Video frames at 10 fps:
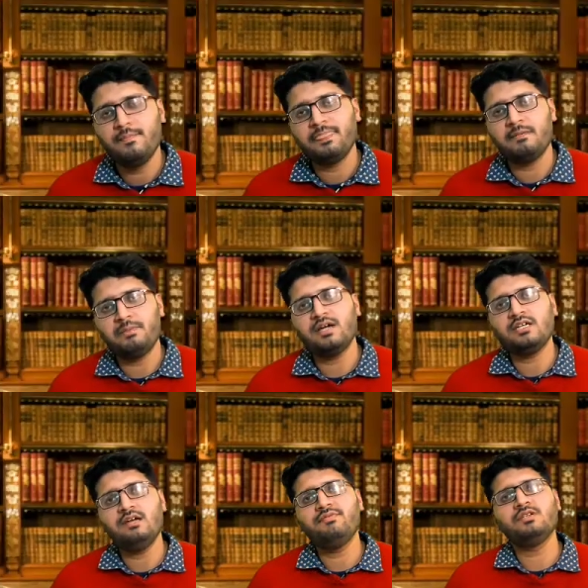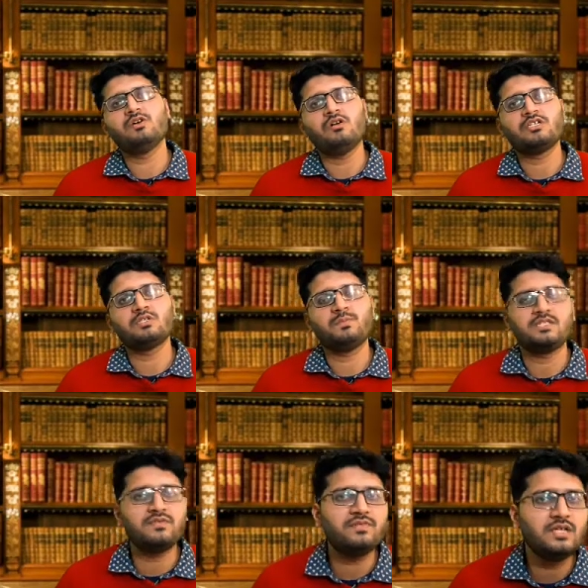But if we talk
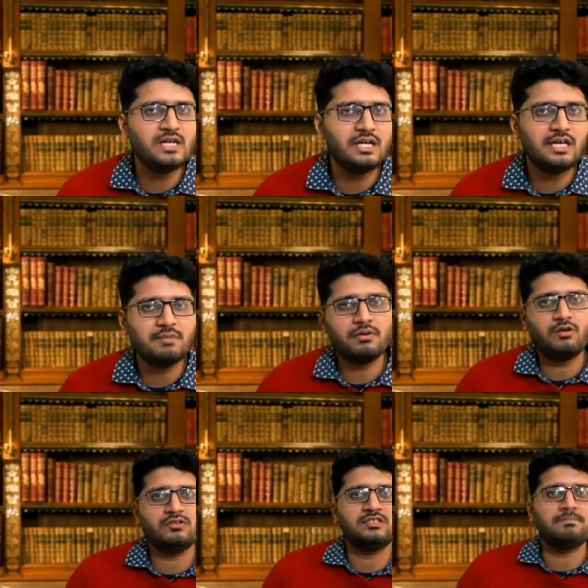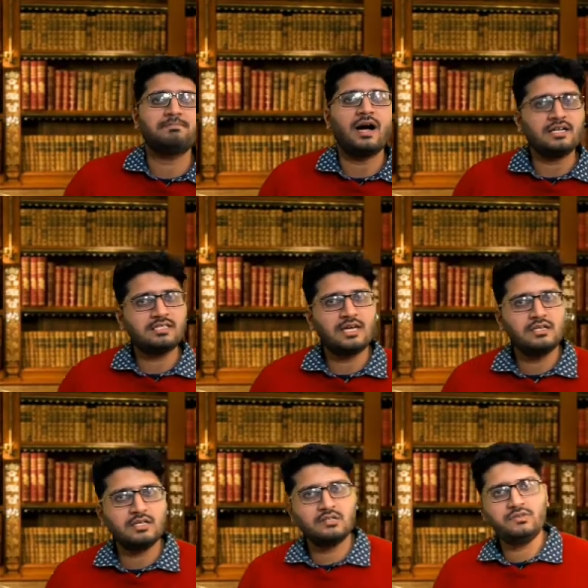specifically about the
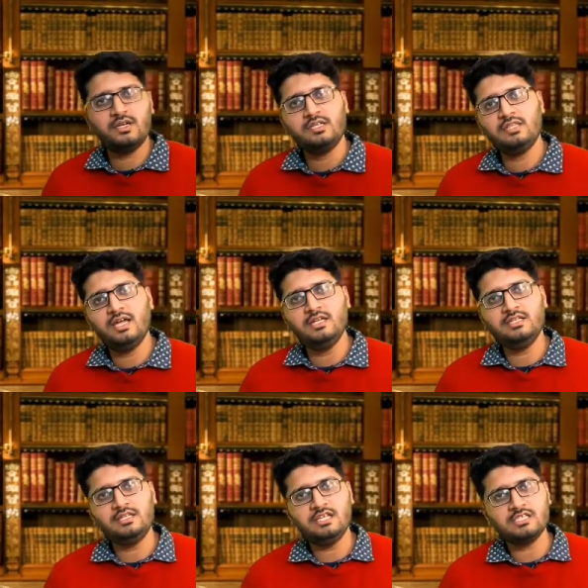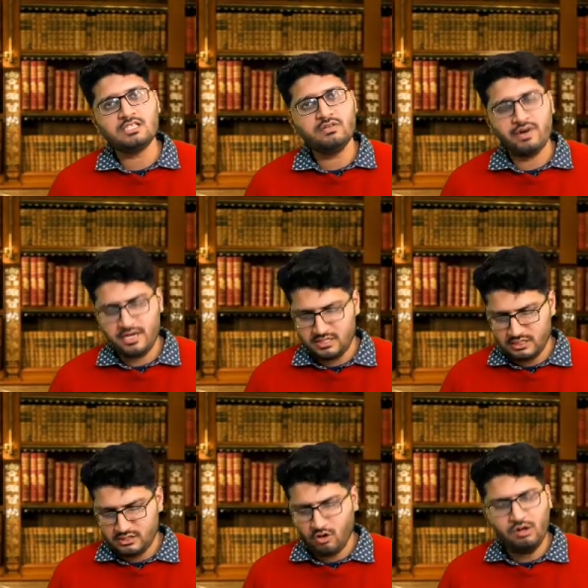Pakistan country, then this device
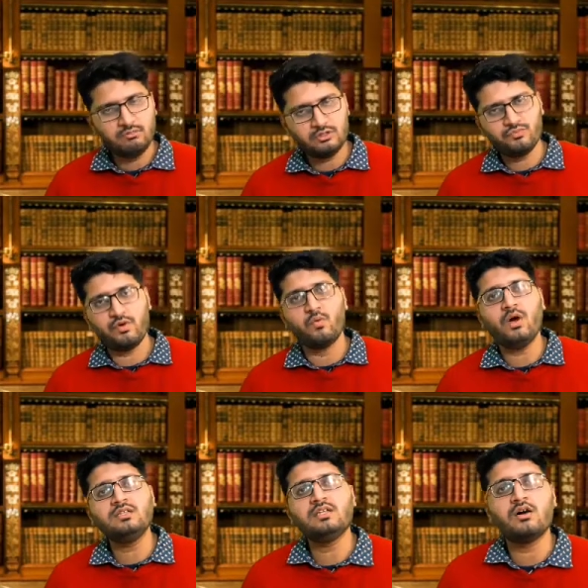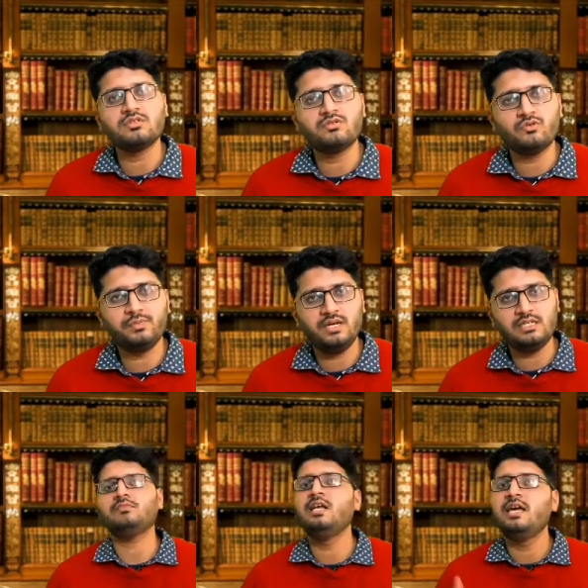is almost for 1000
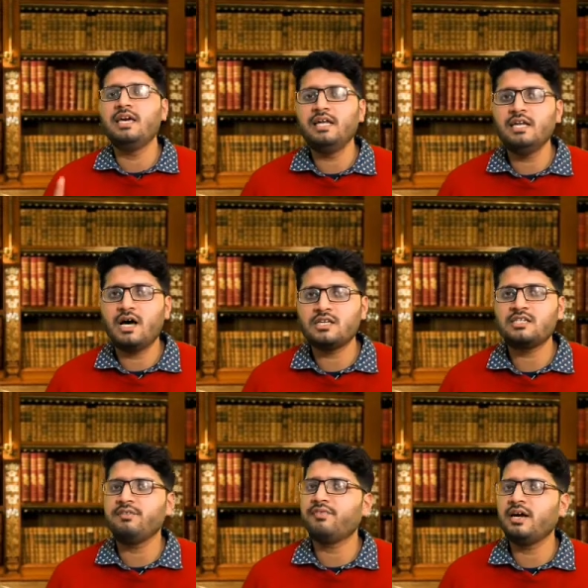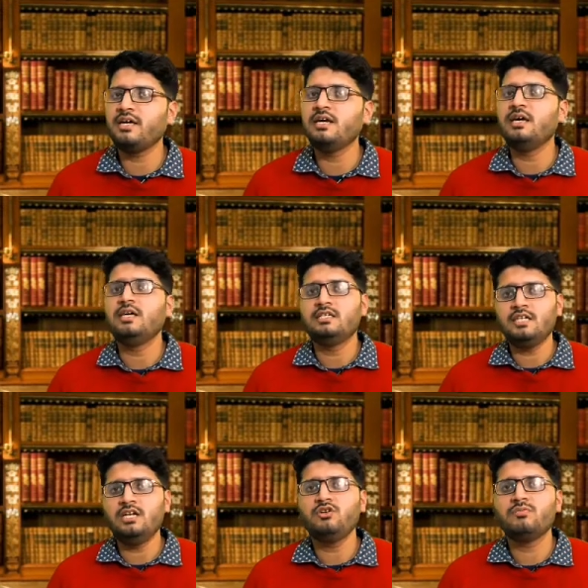rupees. In last, if I
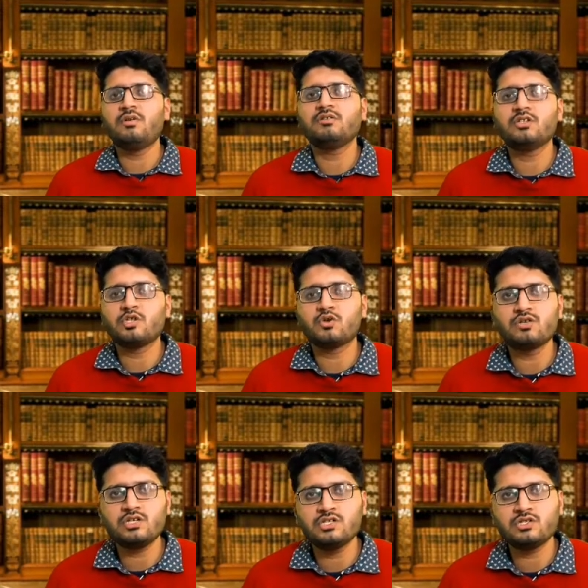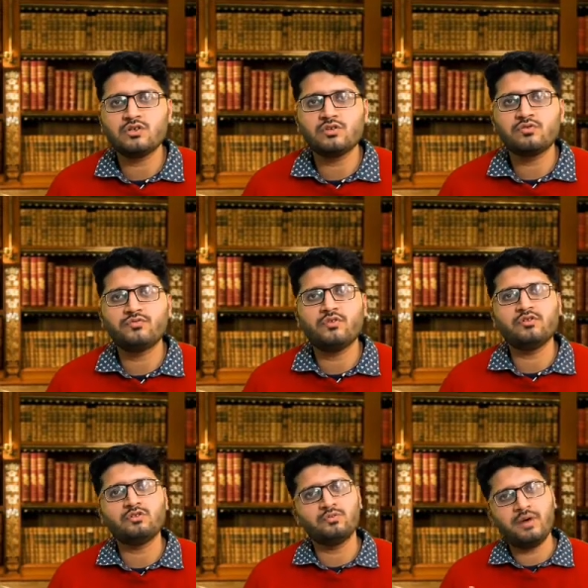tell you about the sources
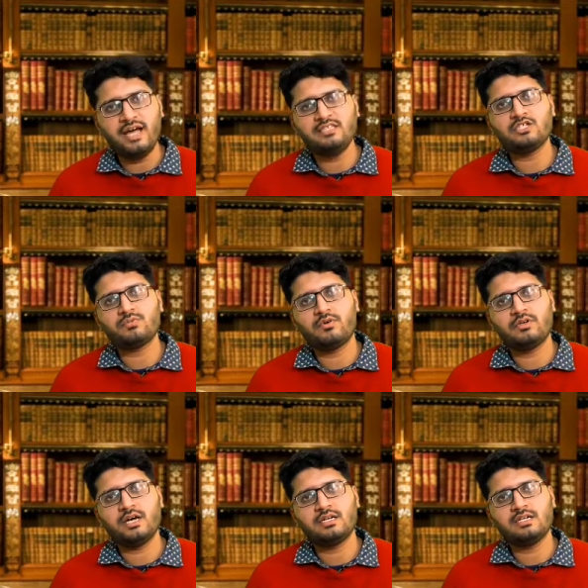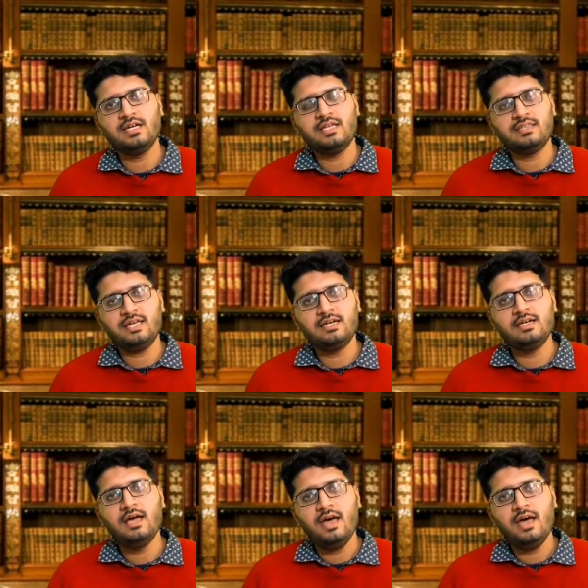to buy this product, then